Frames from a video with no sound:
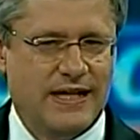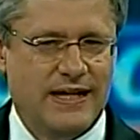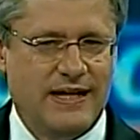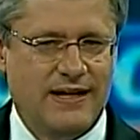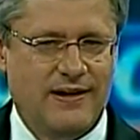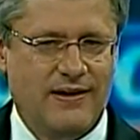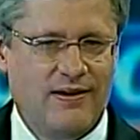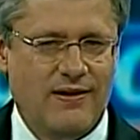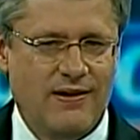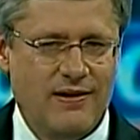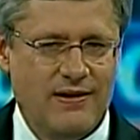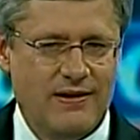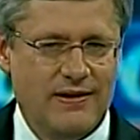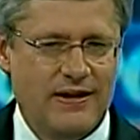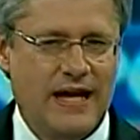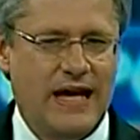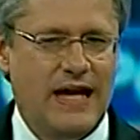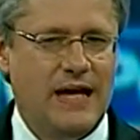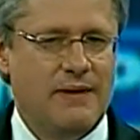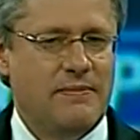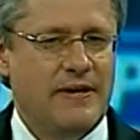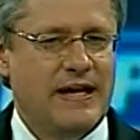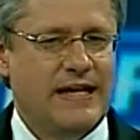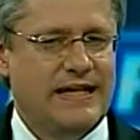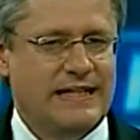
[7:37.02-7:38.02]
Second of
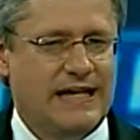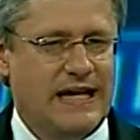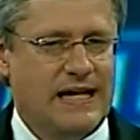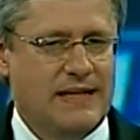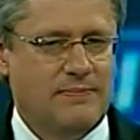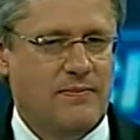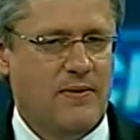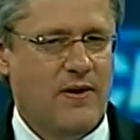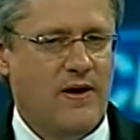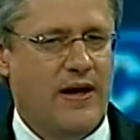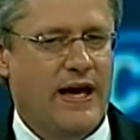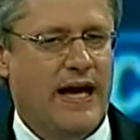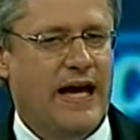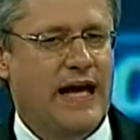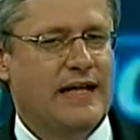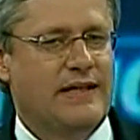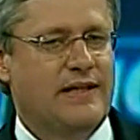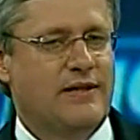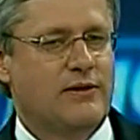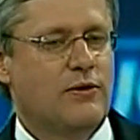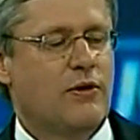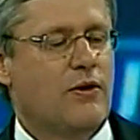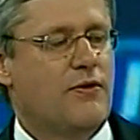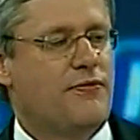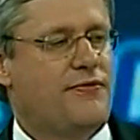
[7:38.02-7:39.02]
all, we will
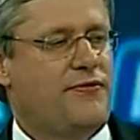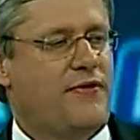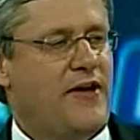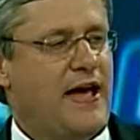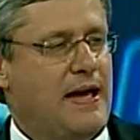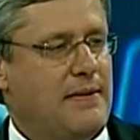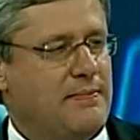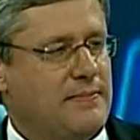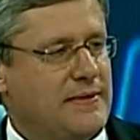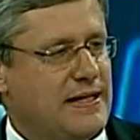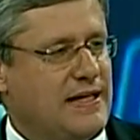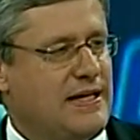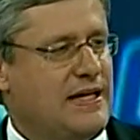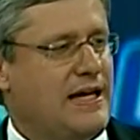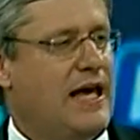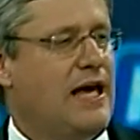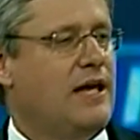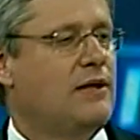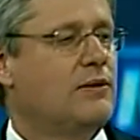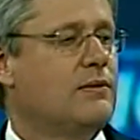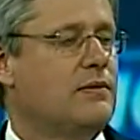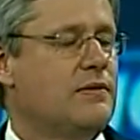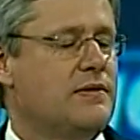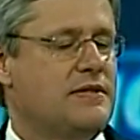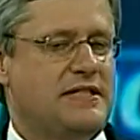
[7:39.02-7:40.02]
immediately help
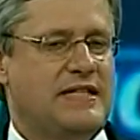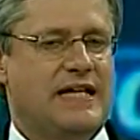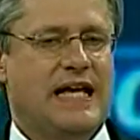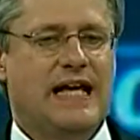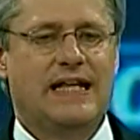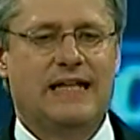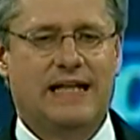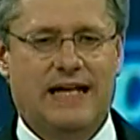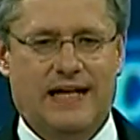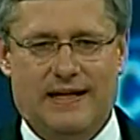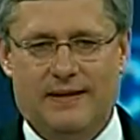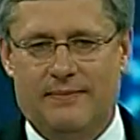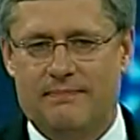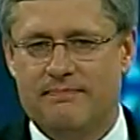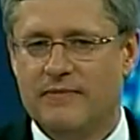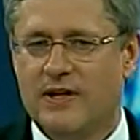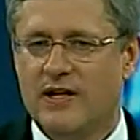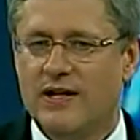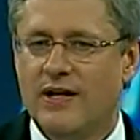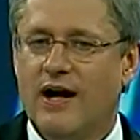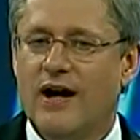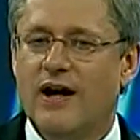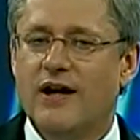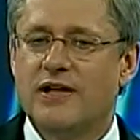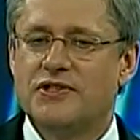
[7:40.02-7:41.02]
our families
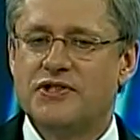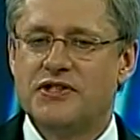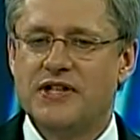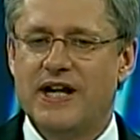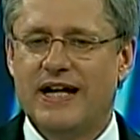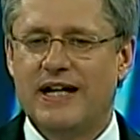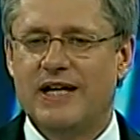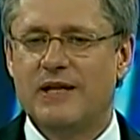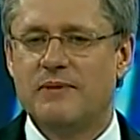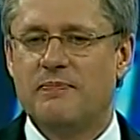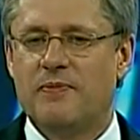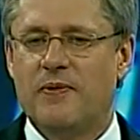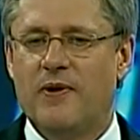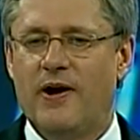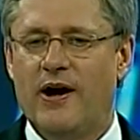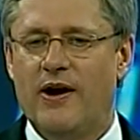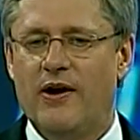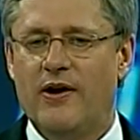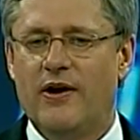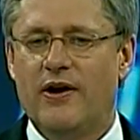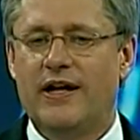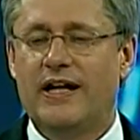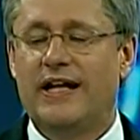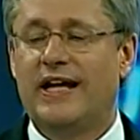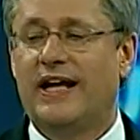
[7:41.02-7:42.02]
and our
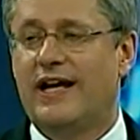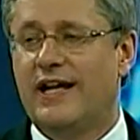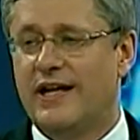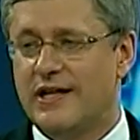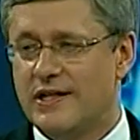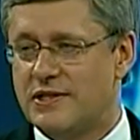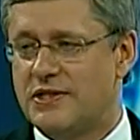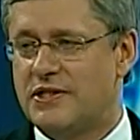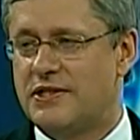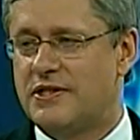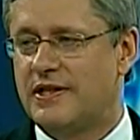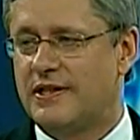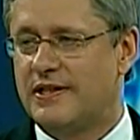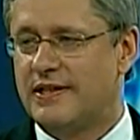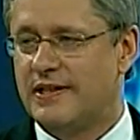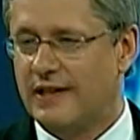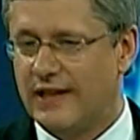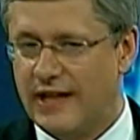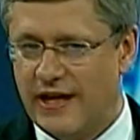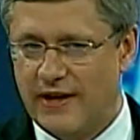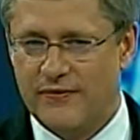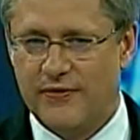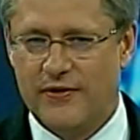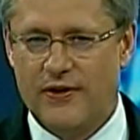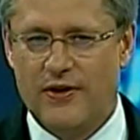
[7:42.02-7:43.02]
elders. To
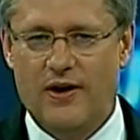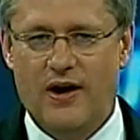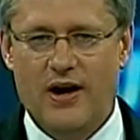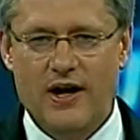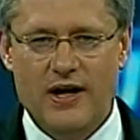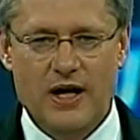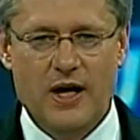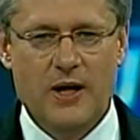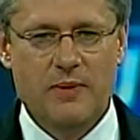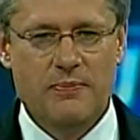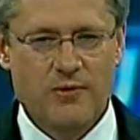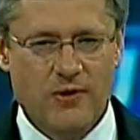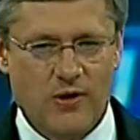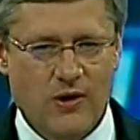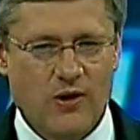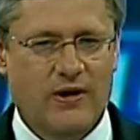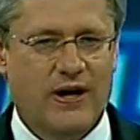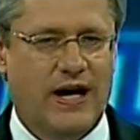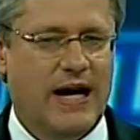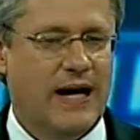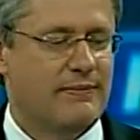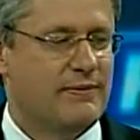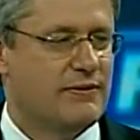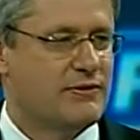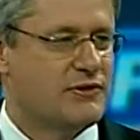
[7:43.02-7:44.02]
deliver on our
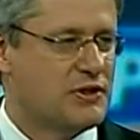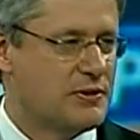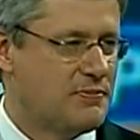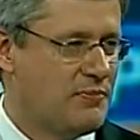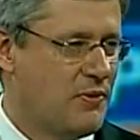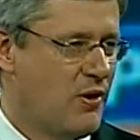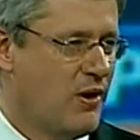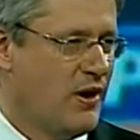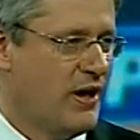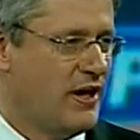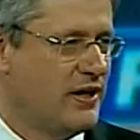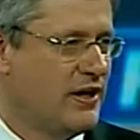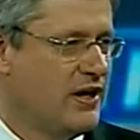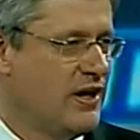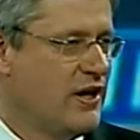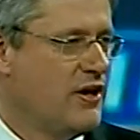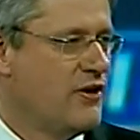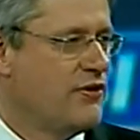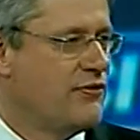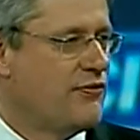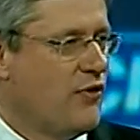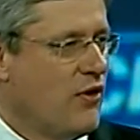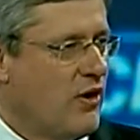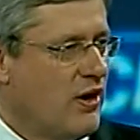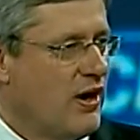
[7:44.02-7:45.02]
program of support
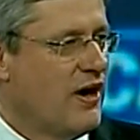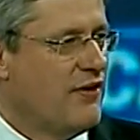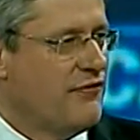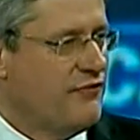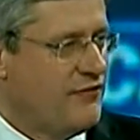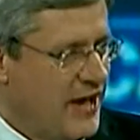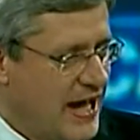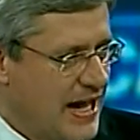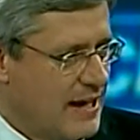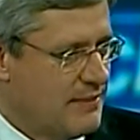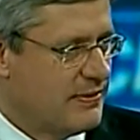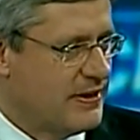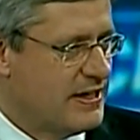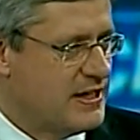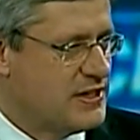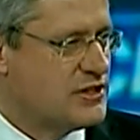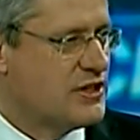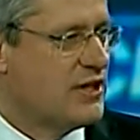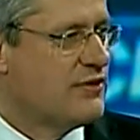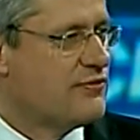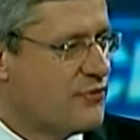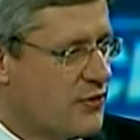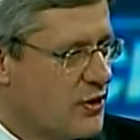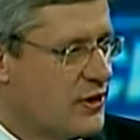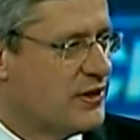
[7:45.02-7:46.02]
for our families
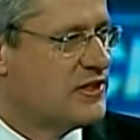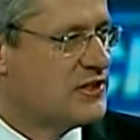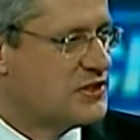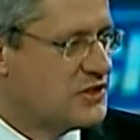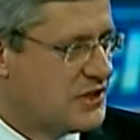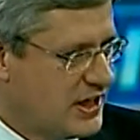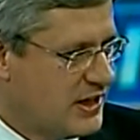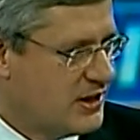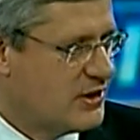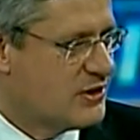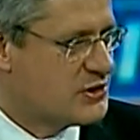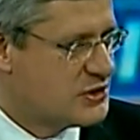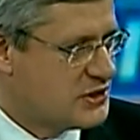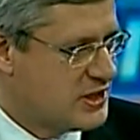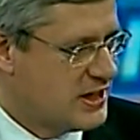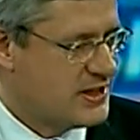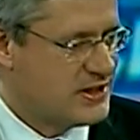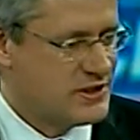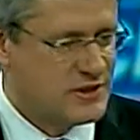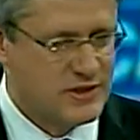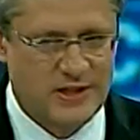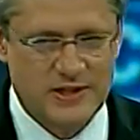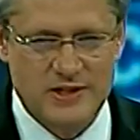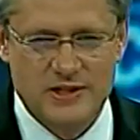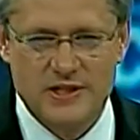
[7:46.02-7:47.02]
and for the senior
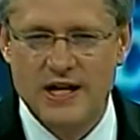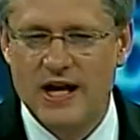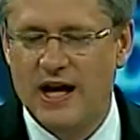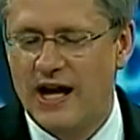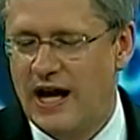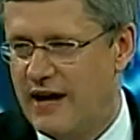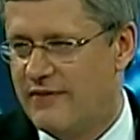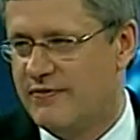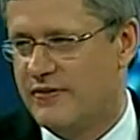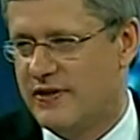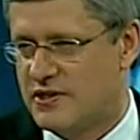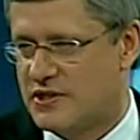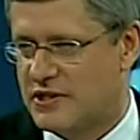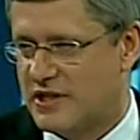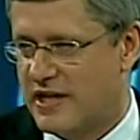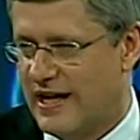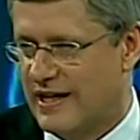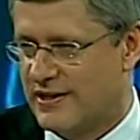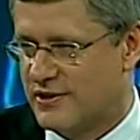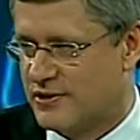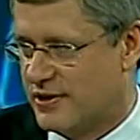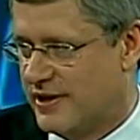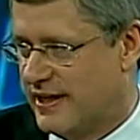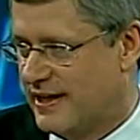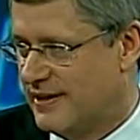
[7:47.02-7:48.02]
citizens of this
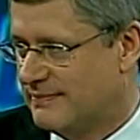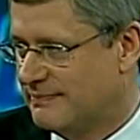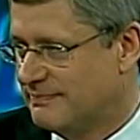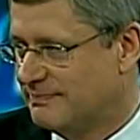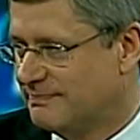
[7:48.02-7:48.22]
country.